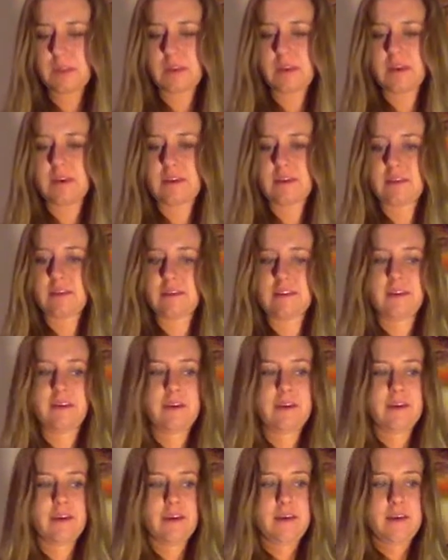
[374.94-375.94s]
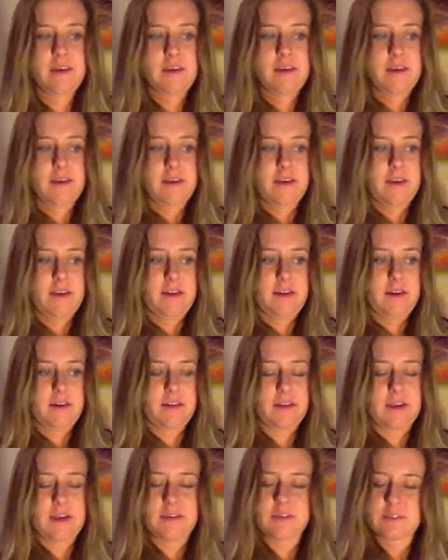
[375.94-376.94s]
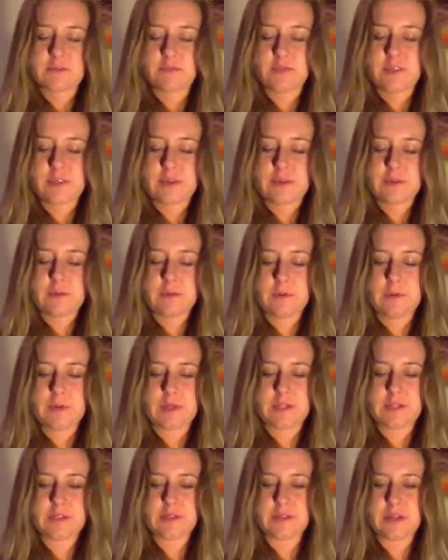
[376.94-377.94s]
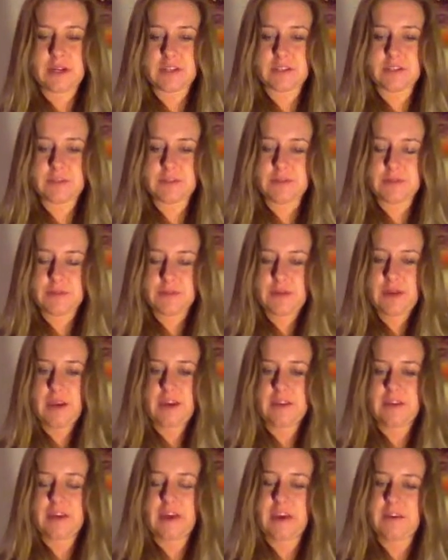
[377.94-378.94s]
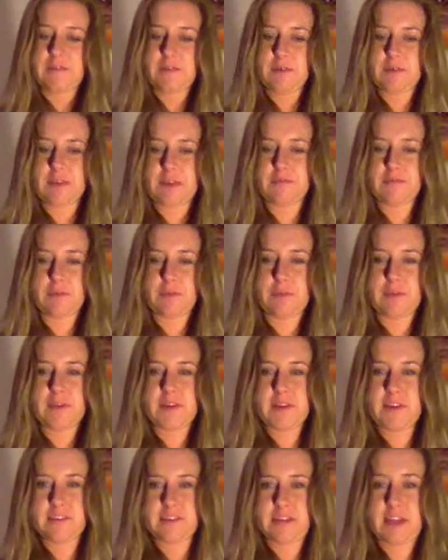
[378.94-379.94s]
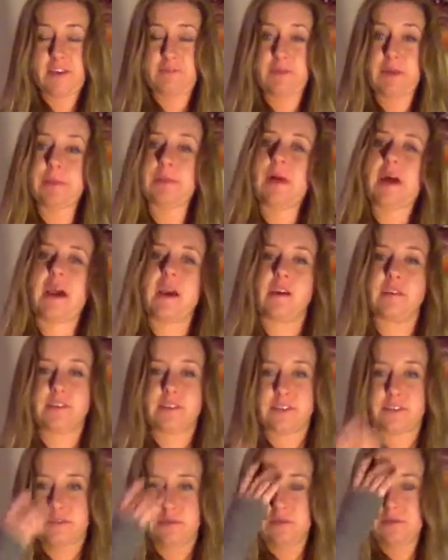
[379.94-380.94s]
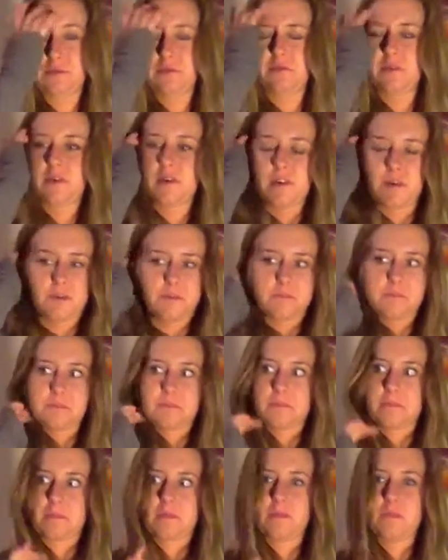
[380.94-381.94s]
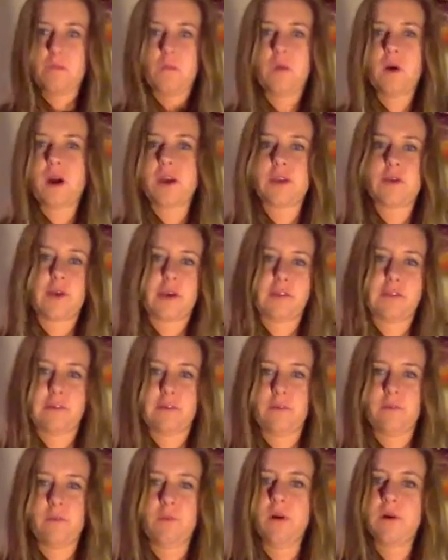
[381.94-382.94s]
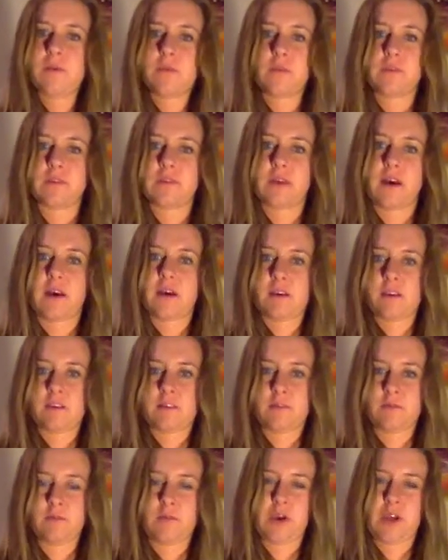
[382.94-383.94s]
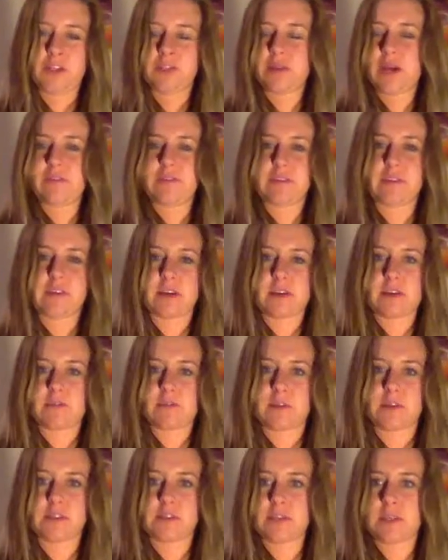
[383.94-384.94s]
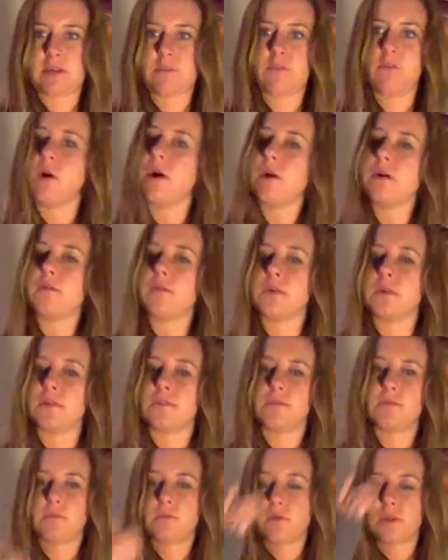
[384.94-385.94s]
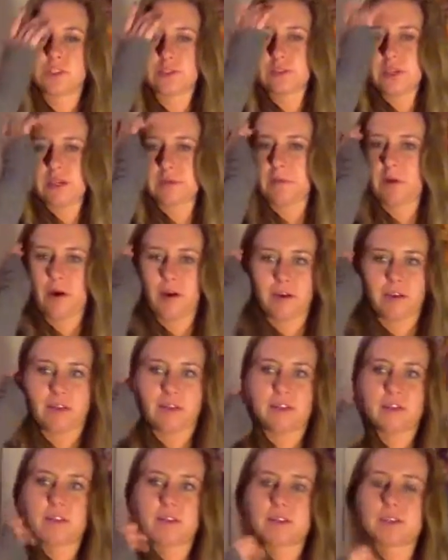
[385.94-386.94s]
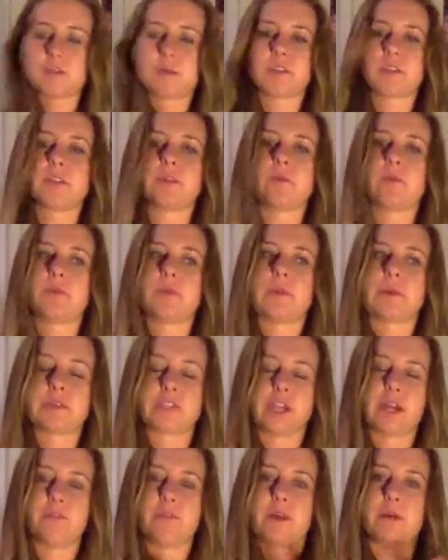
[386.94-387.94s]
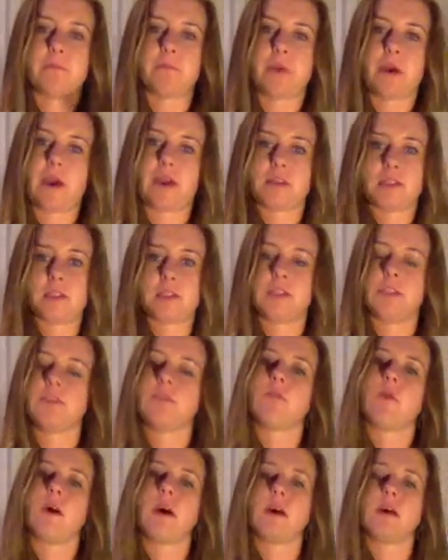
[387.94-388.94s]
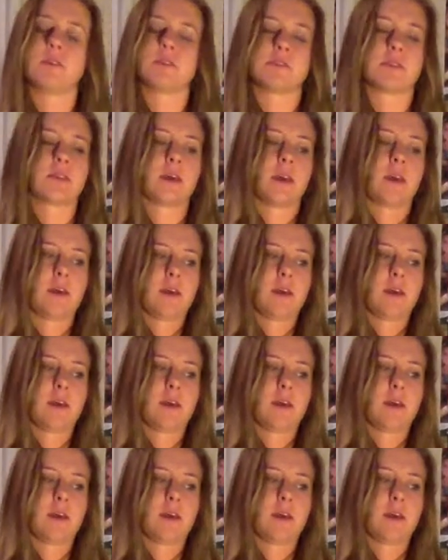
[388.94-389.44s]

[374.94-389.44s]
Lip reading: And it was really cool because you got to kind of have those on for 3 days and have people ask you what was on, why'd you have these on your wrist, like what'd you take part in, especially when we were traveling back to the US.